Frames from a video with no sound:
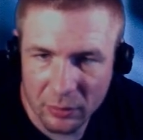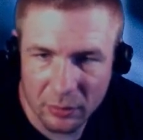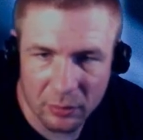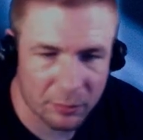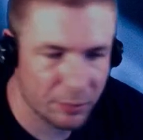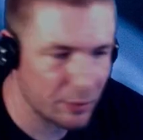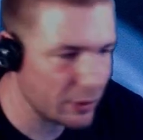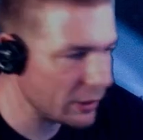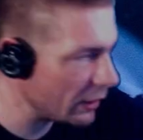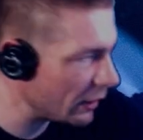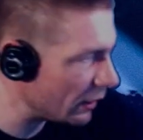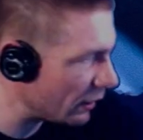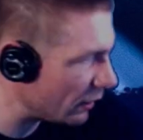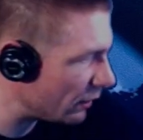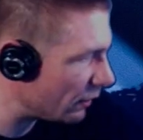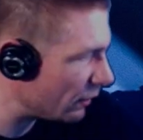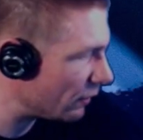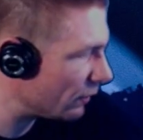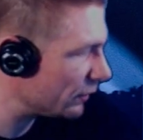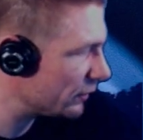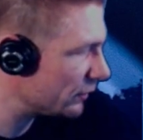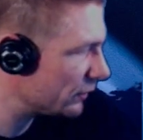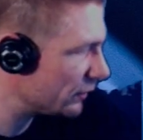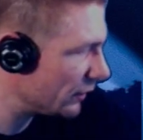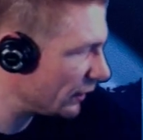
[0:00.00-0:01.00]
Now,
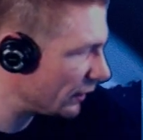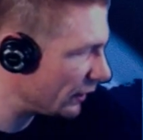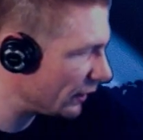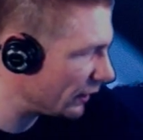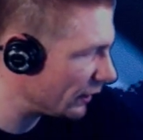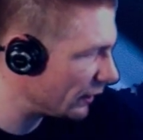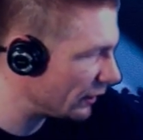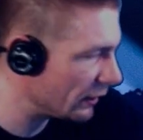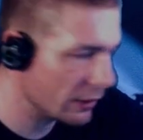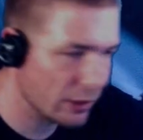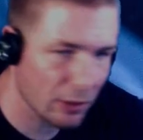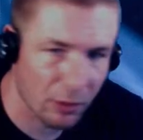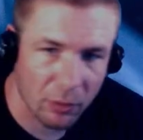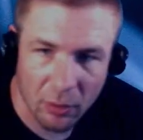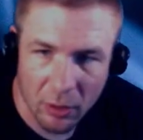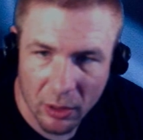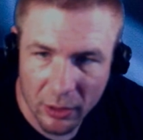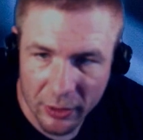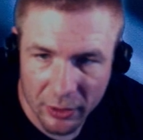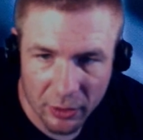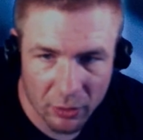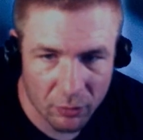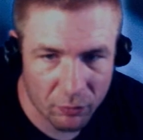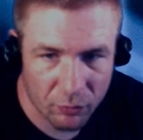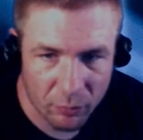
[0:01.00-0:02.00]
let's see. No
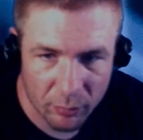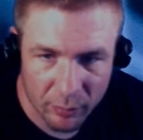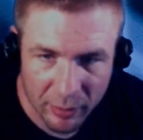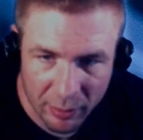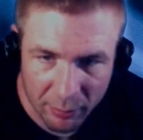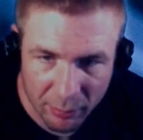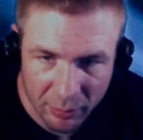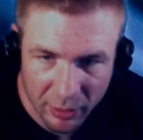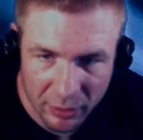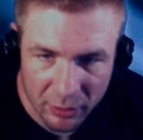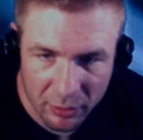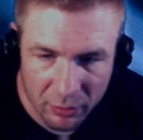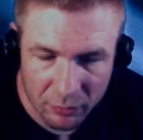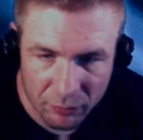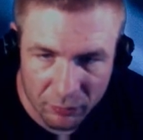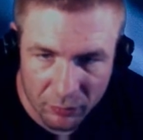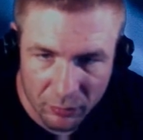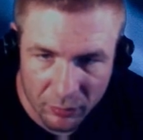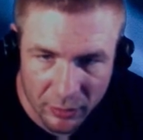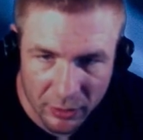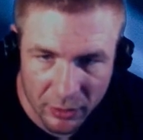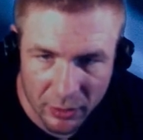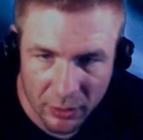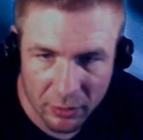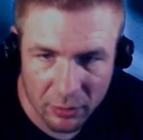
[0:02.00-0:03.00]
audio from my microphone
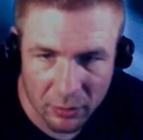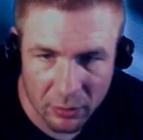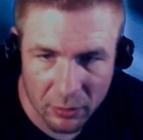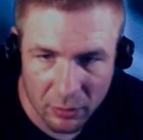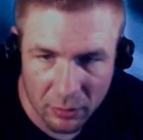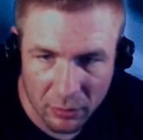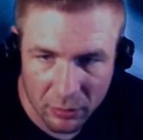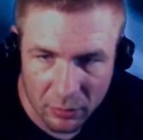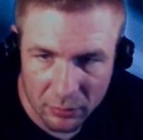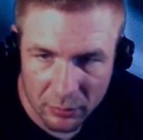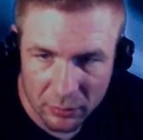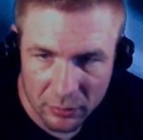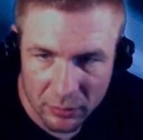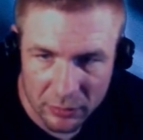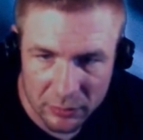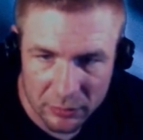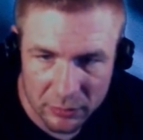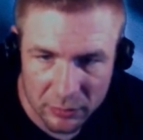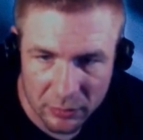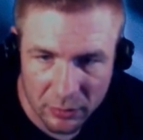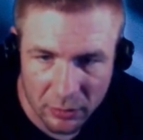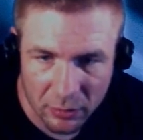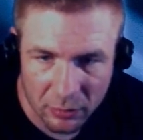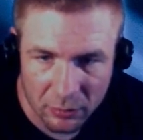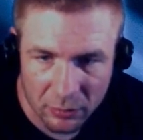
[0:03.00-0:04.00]
at all.
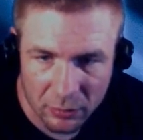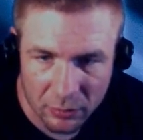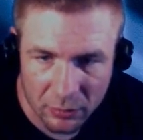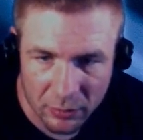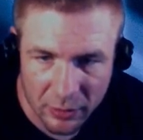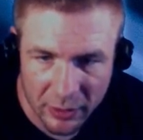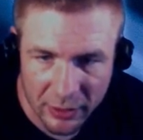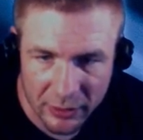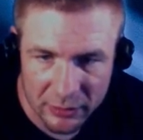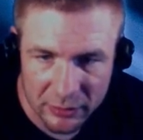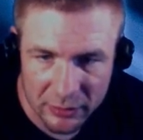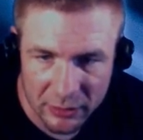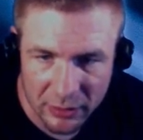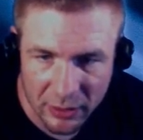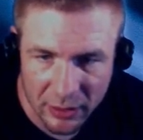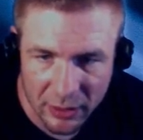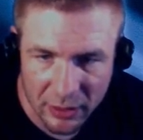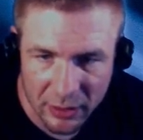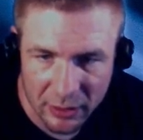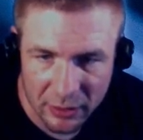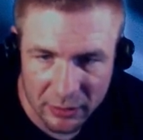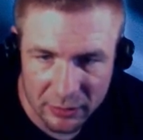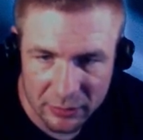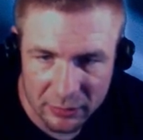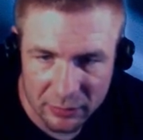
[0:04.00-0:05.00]
So crazy
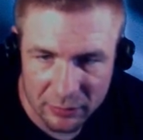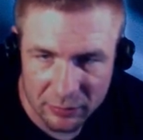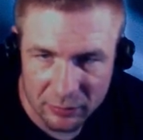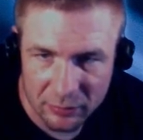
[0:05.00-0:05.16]
ass.